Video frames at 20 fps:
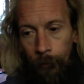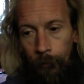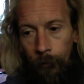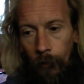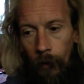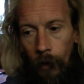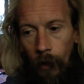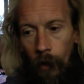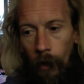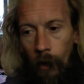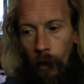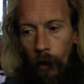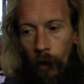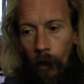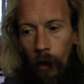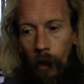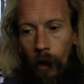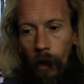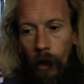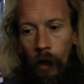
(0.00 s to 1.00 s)

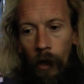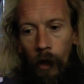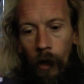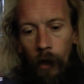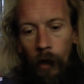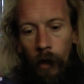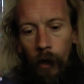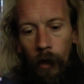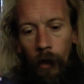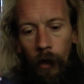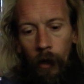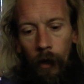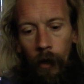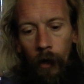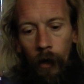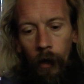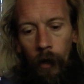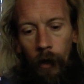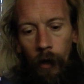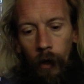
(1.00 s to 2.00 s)

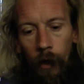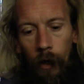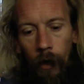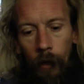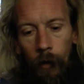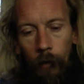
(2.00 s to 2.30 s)
(no one is talking)